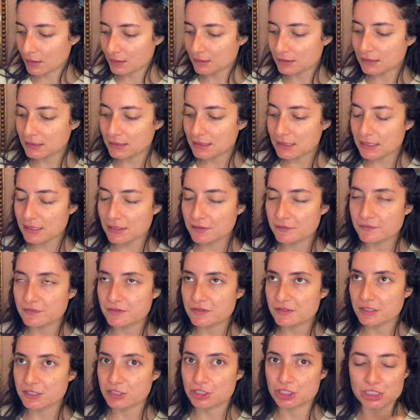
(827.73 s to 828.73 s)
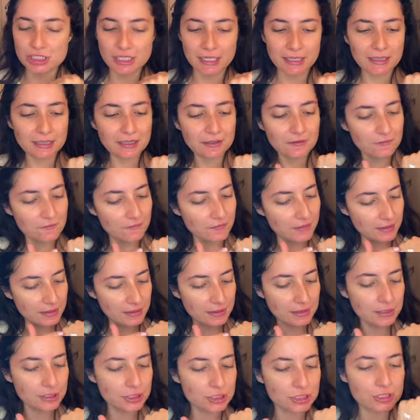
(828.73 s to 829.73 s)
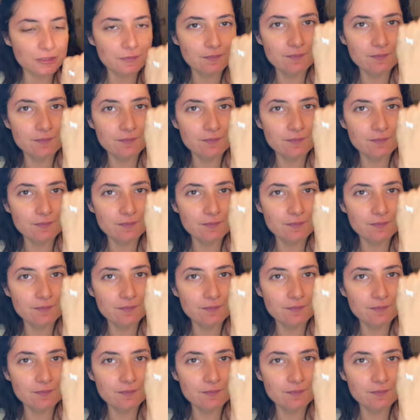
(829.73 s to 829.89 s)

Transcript: leaves a shiny finish,